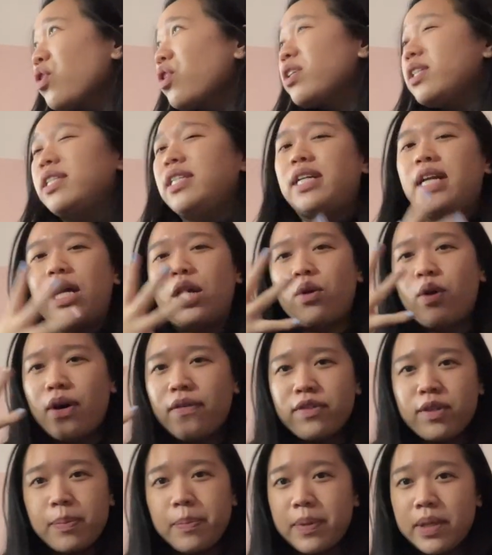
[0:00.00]
because then I don't
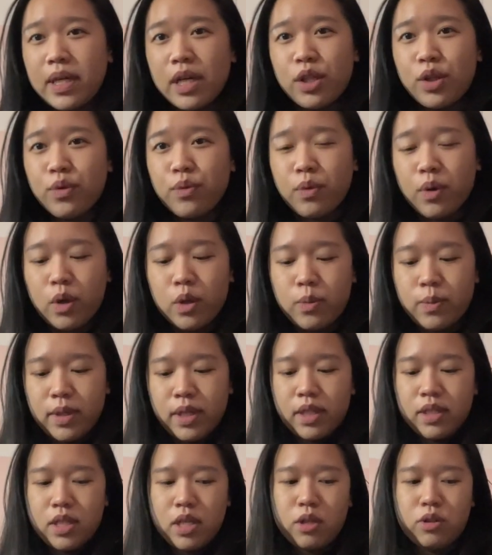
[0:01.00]
have to be on the road when
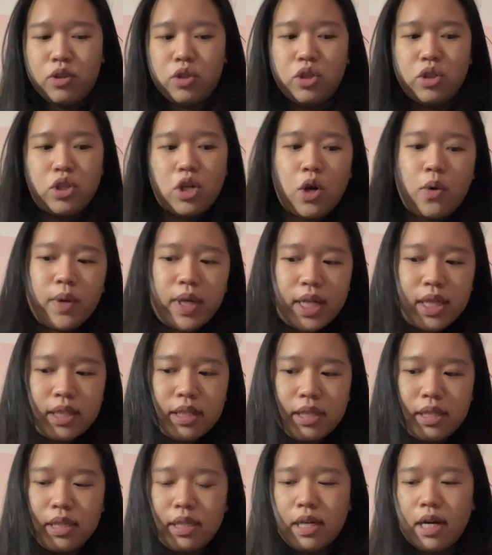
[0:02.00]
it's all snowy and
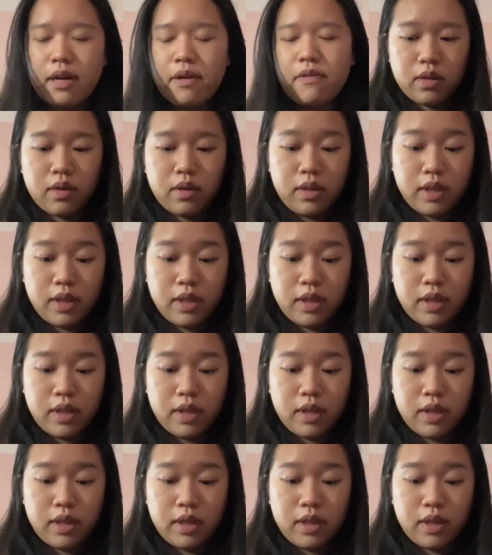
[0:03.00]
stuff.